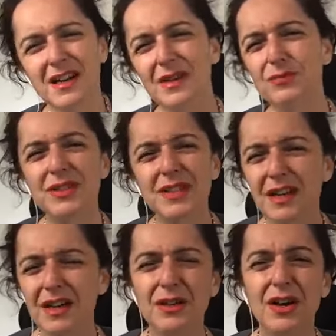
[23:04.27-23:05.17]

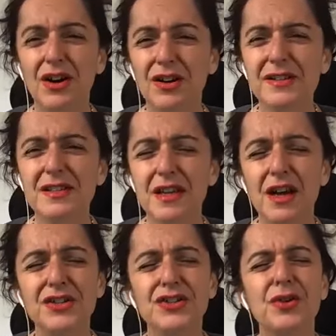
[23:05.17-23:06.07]
I honestly,
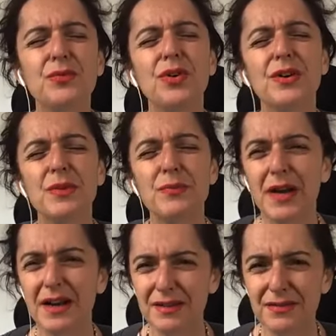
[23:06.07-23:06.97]
I don't want to be
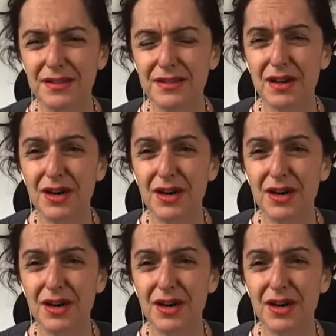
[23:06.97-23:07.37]
part of this.